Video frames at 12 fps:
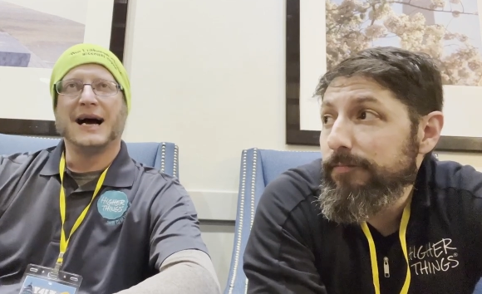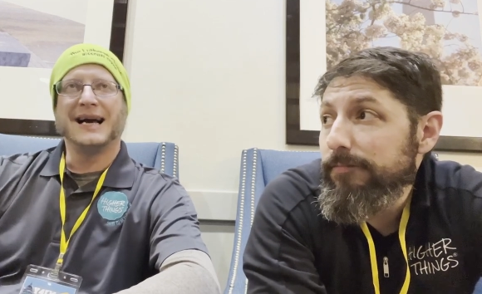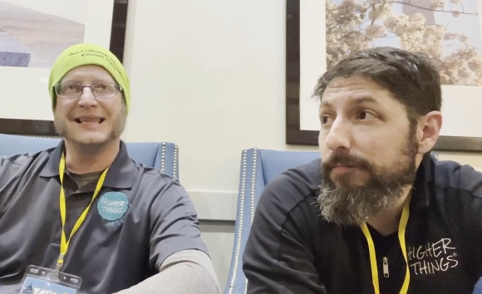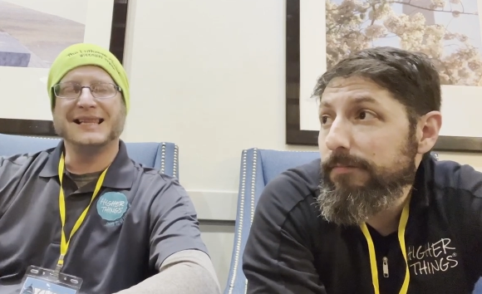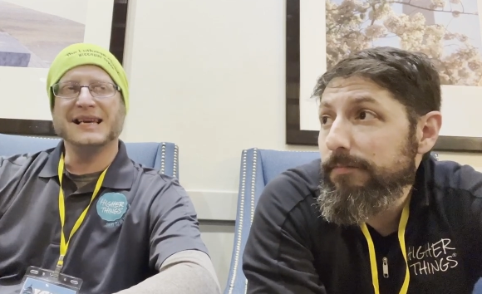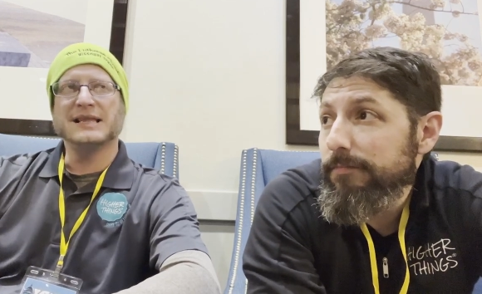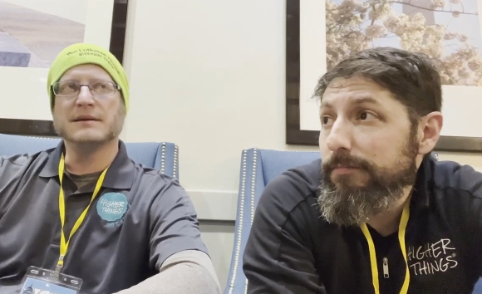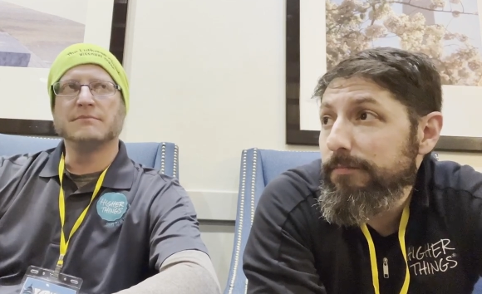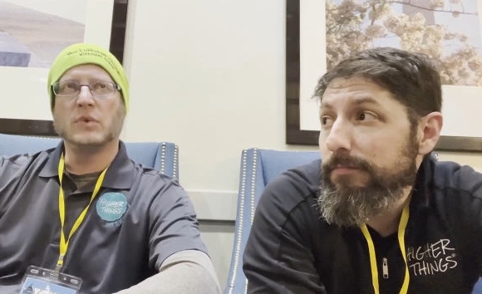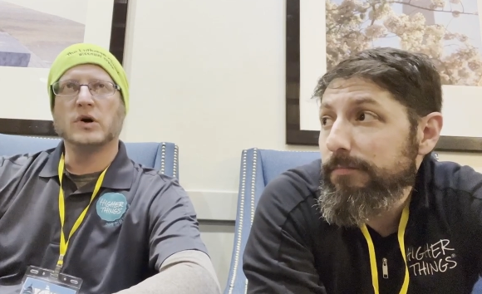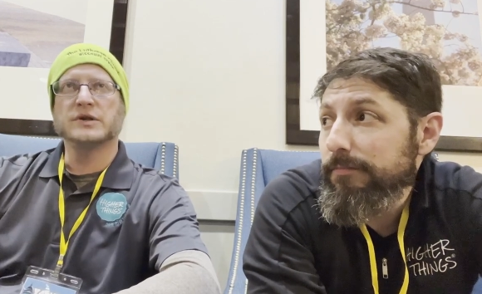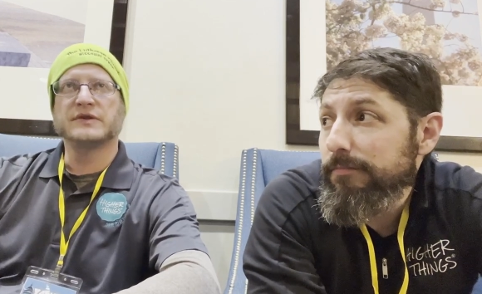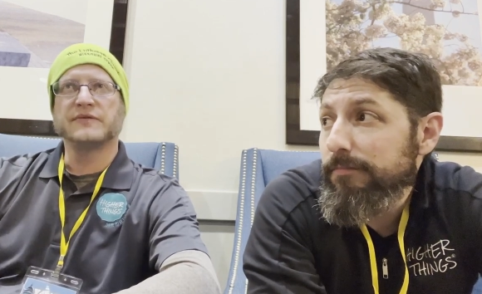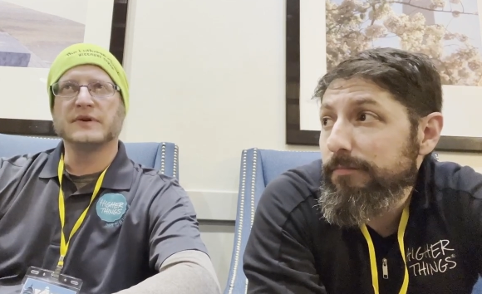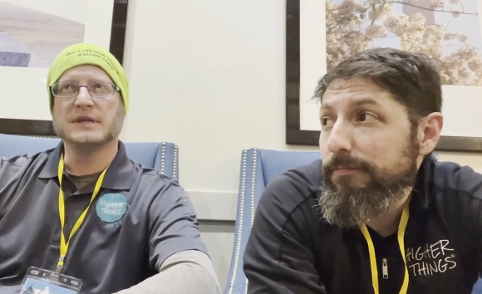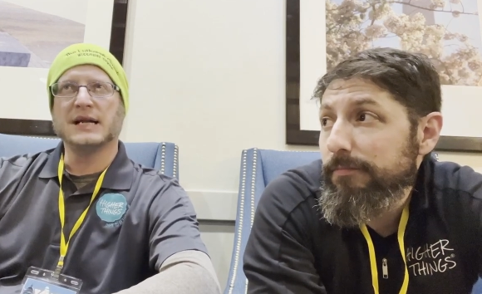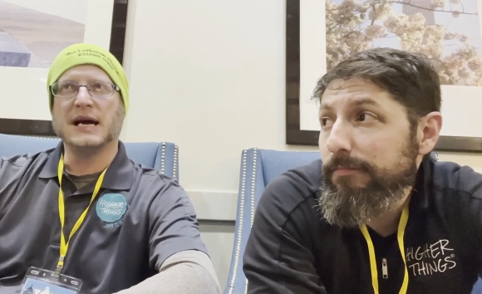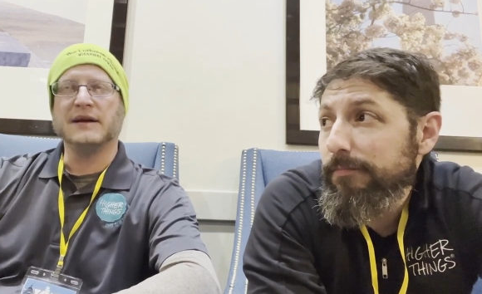Speaker 1: I think the March for
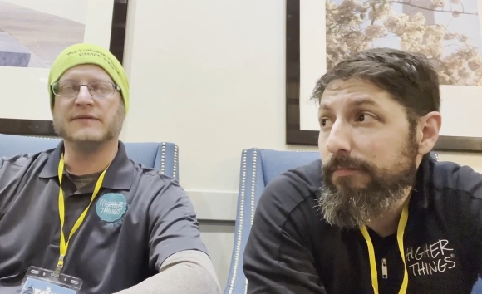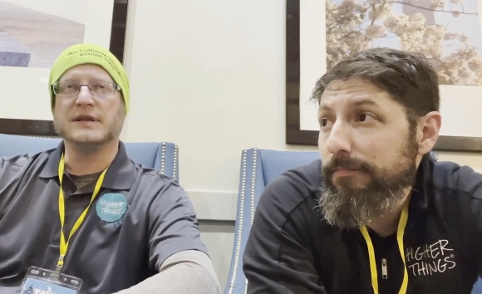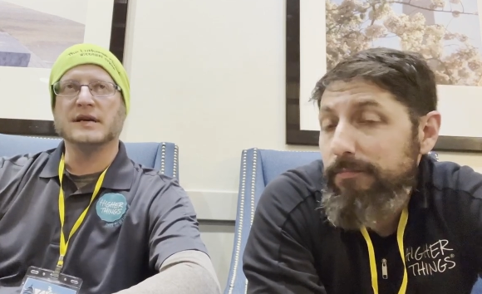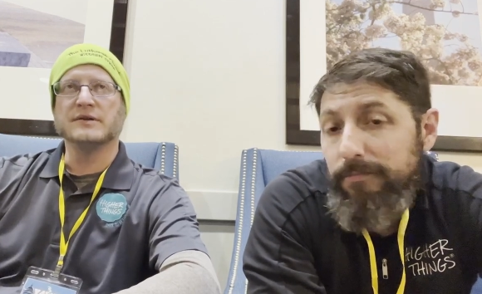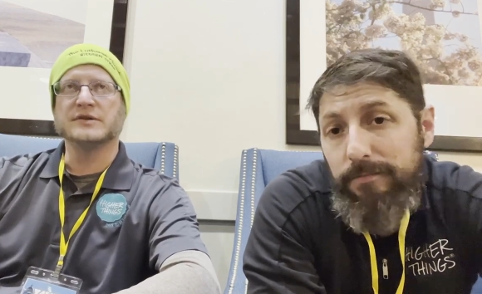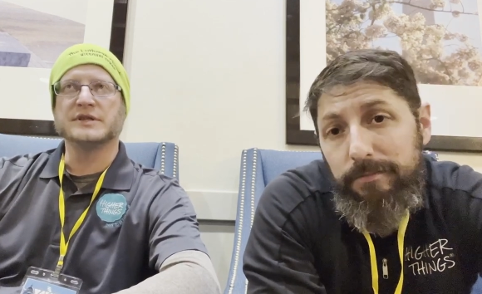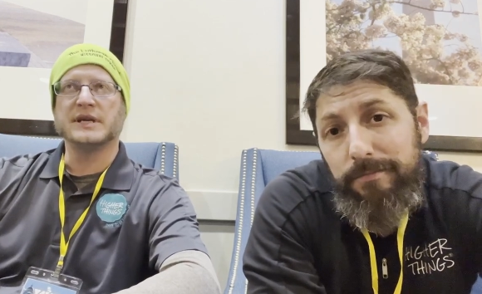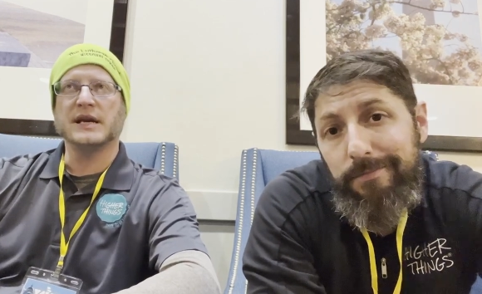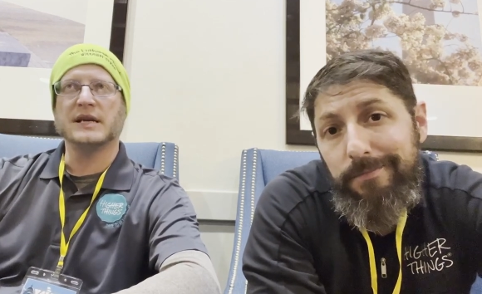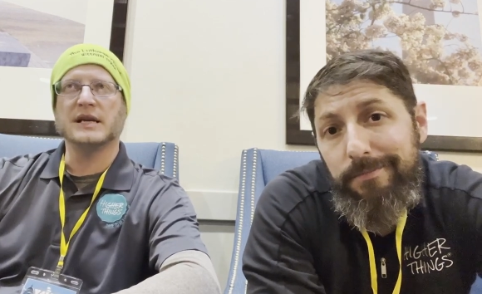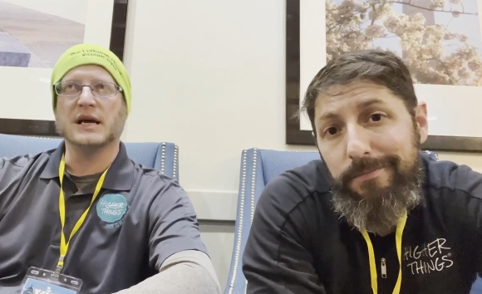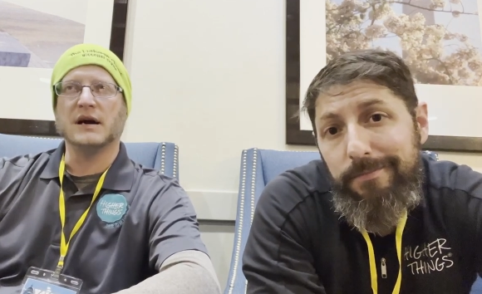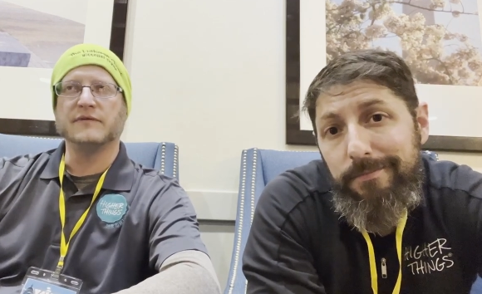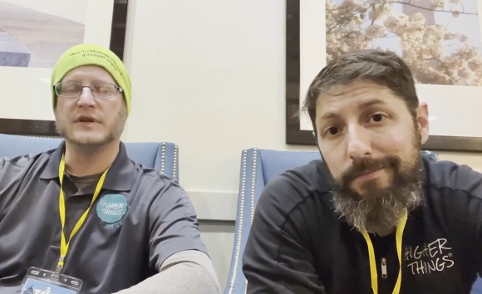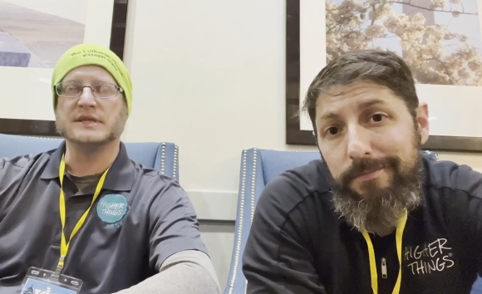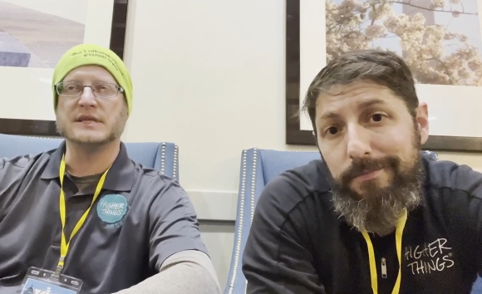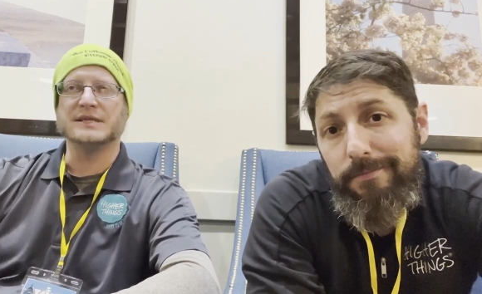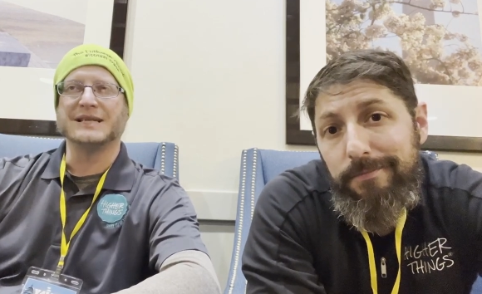Life, the understanding of
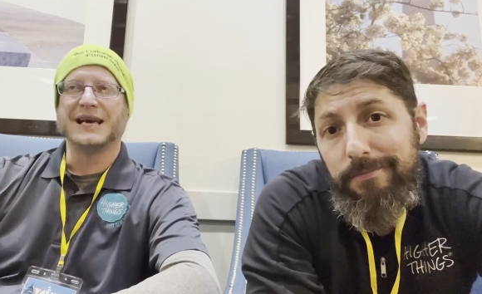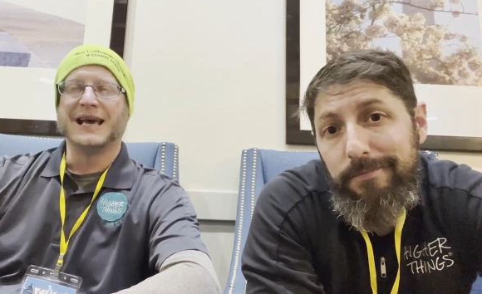this is,